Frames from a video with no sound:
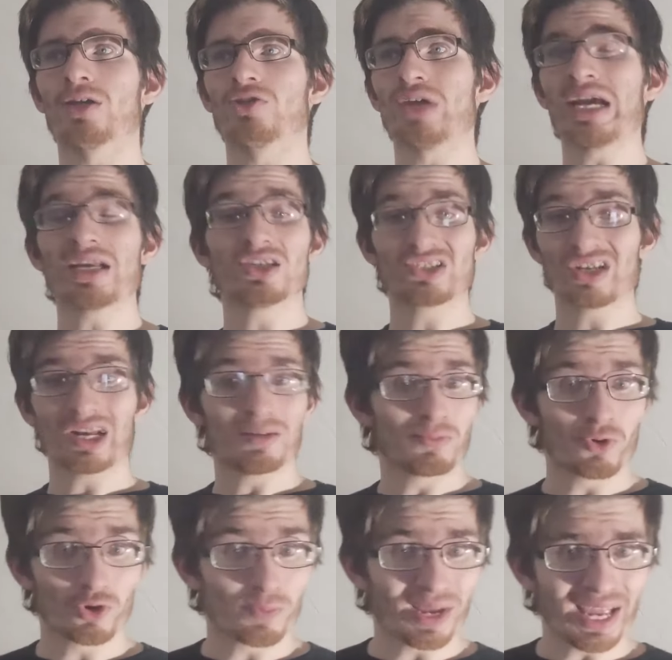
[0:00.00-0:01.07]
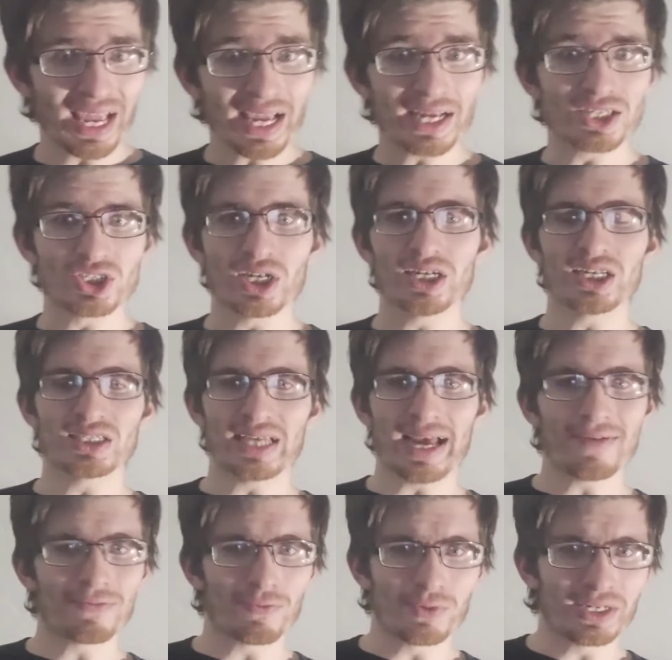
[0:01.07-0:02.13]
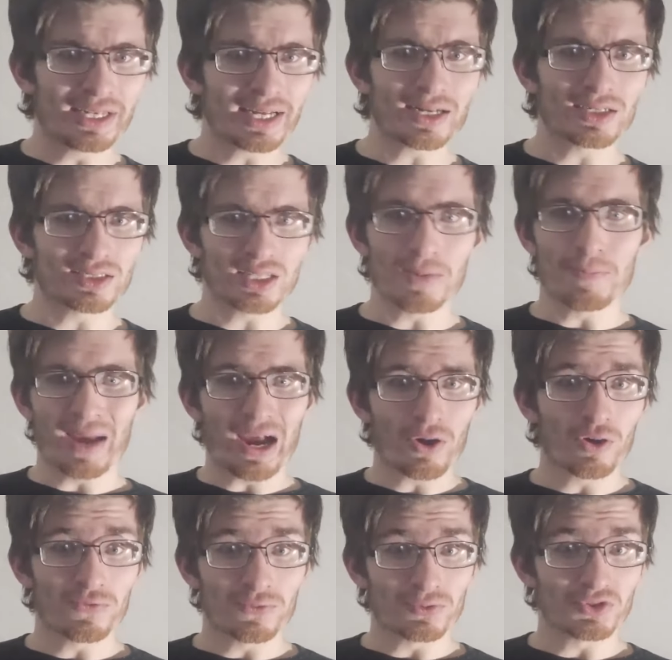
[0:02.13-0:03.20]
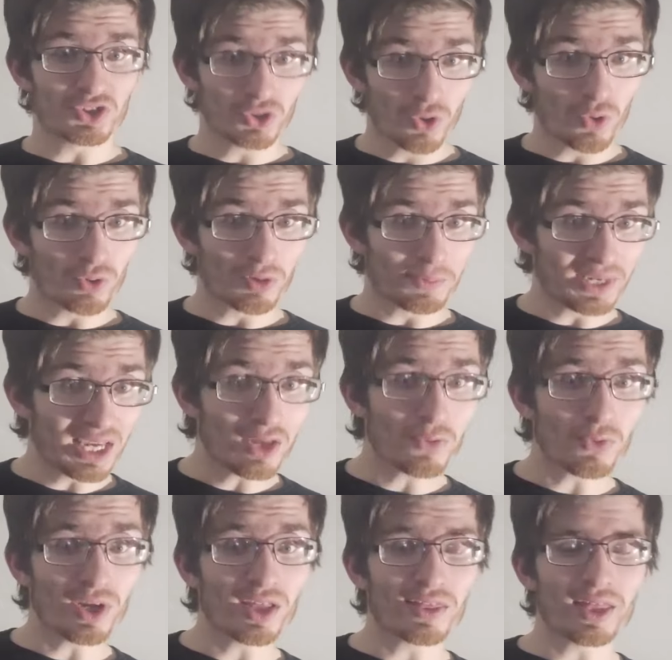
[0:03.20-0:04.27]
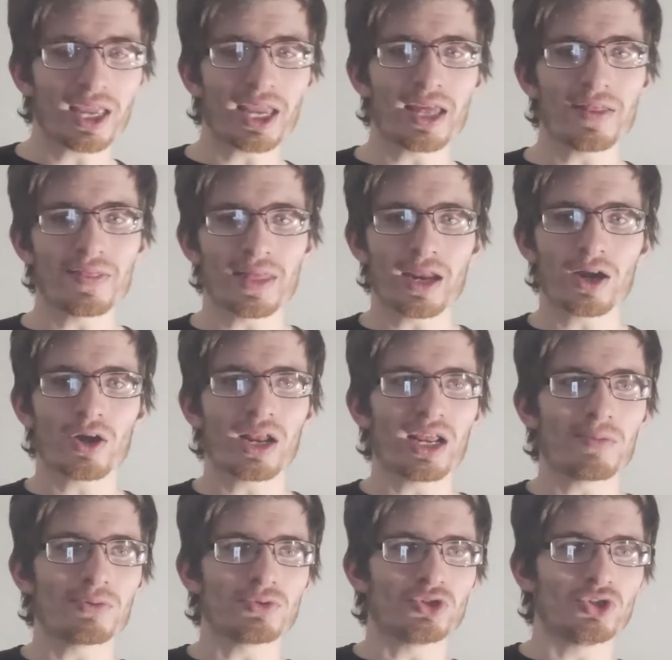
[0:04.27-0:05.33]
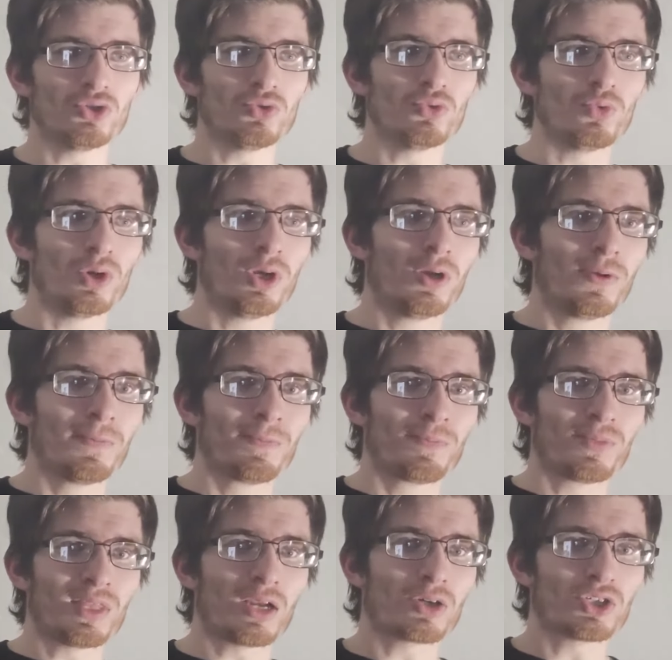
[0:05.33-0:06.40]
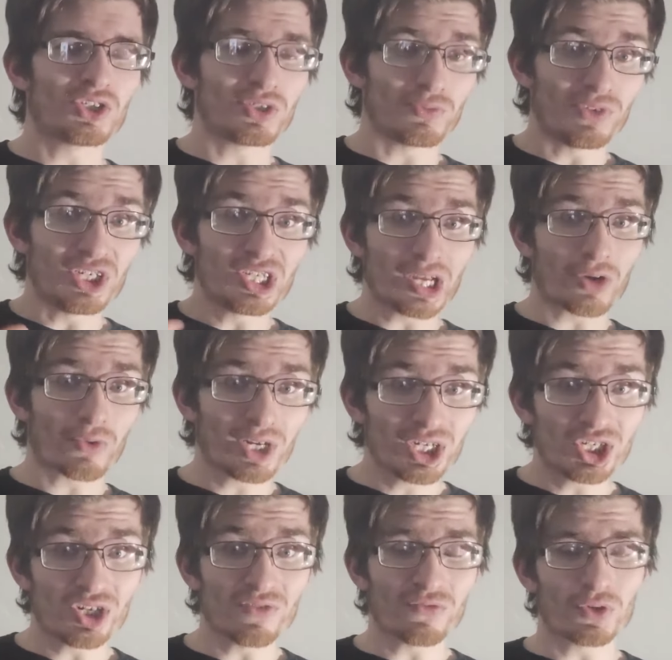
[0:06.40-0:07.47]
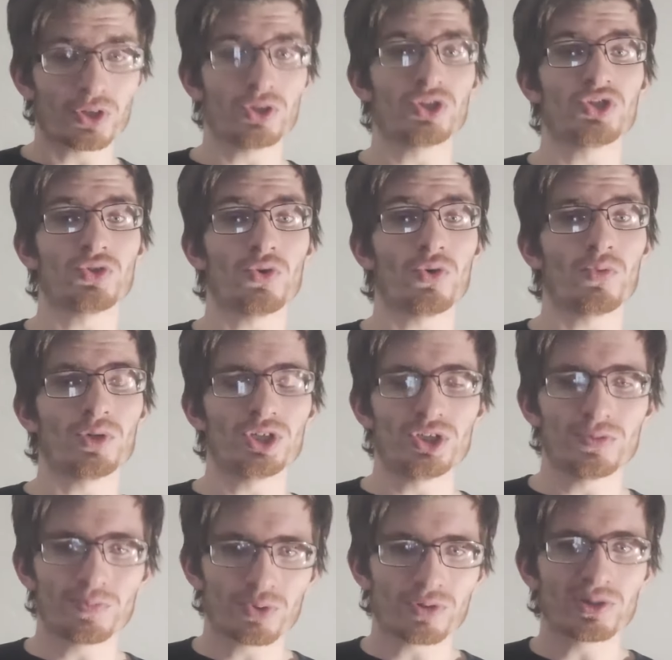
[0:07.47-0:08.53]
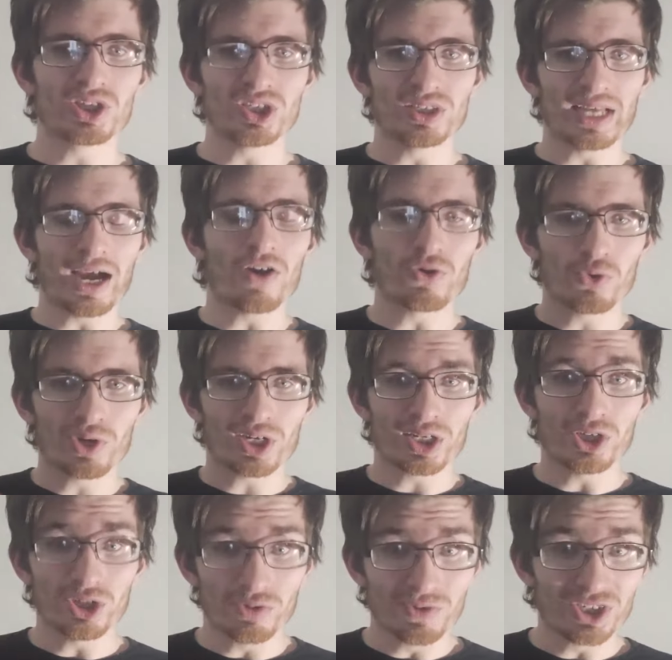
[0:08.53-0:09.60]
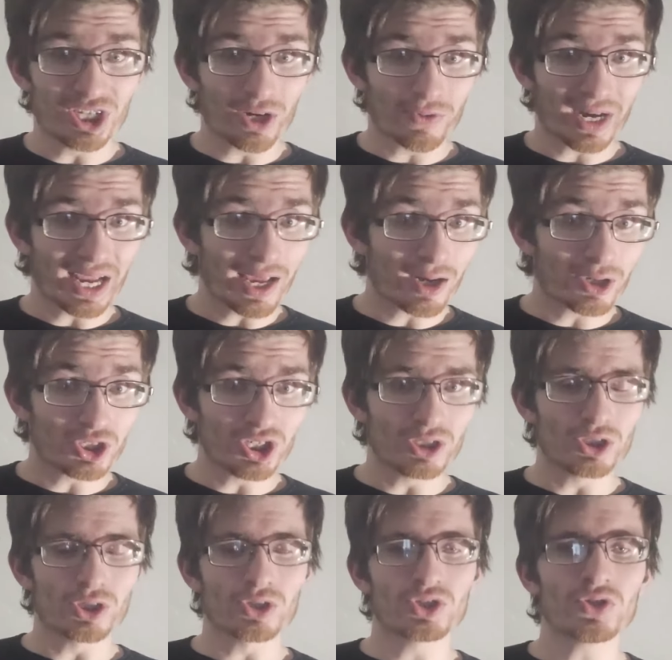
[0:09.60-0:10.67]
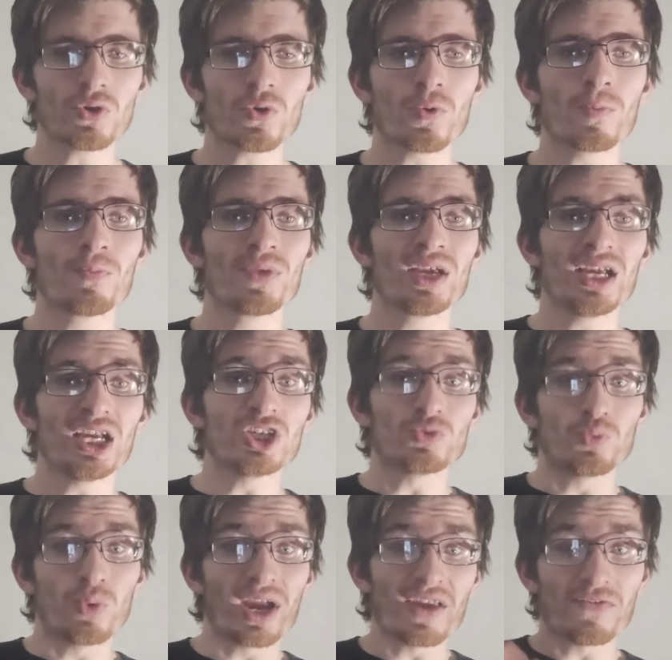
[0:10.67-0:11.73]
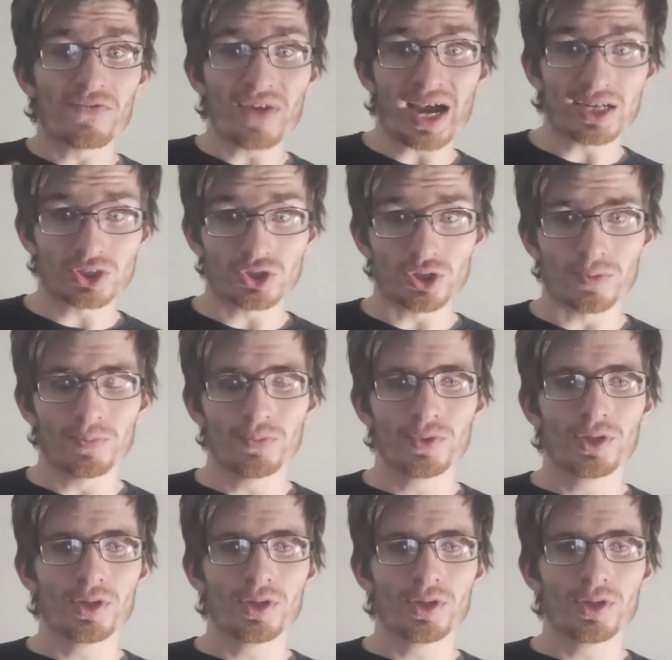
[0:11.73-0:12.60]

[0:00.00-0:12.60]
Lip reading: Dragons are not immortal by age. They just have a ridiculously powerful soul to begin with, and they're able to... Their regeneration for their soul, which pretty much is how quickly you can regenerate energy into your soul, is way faster.